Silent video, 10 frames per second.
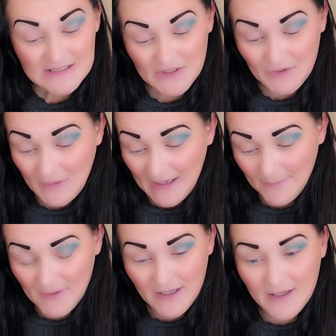So
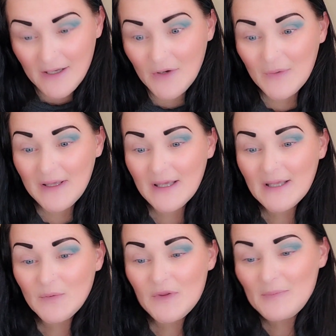I'm going to go
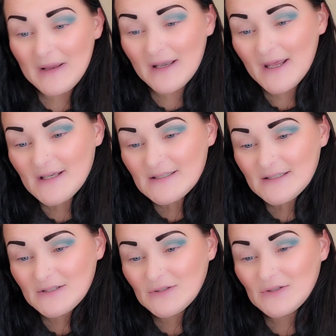in with my nice
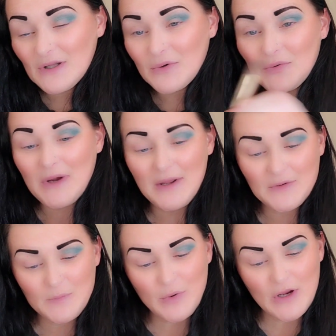little
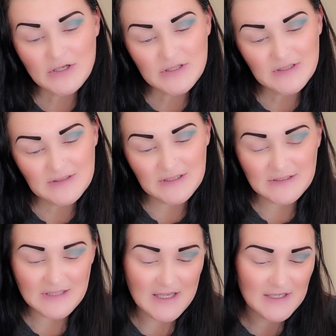round brush. This
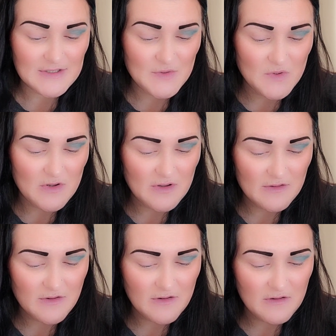is a doe
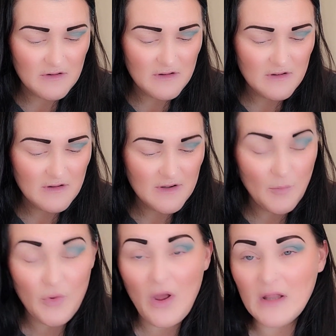color
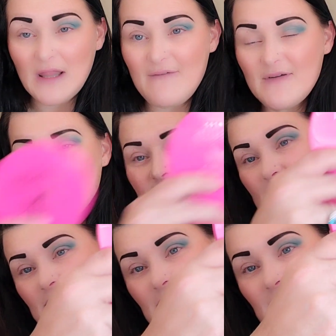number 11.
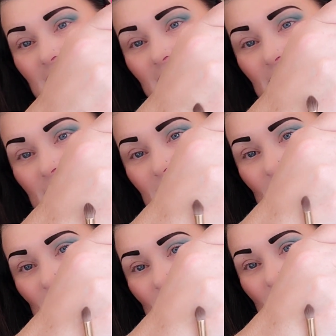It's just a nice
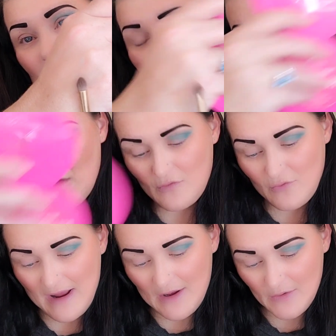little
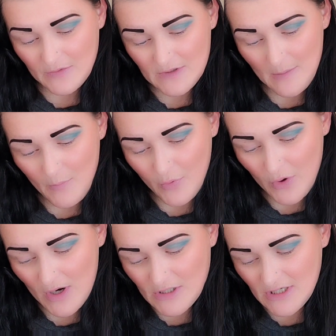round
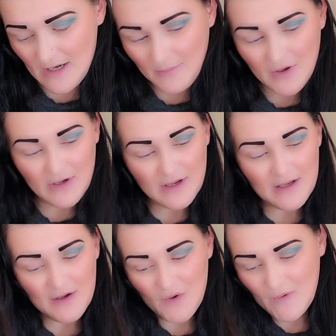brush. And I'm going to
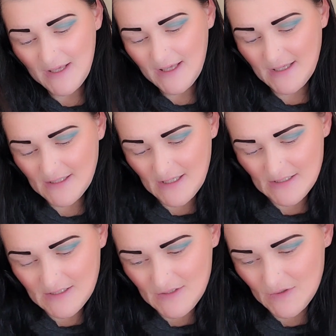go in
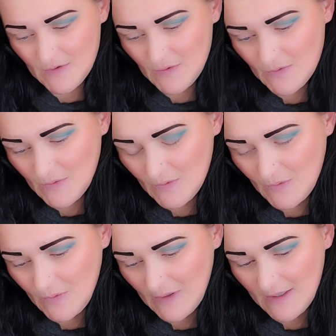
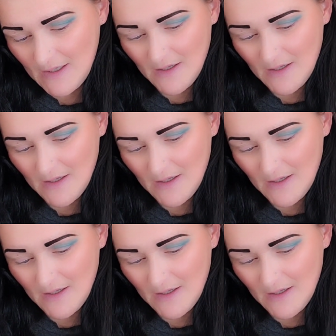to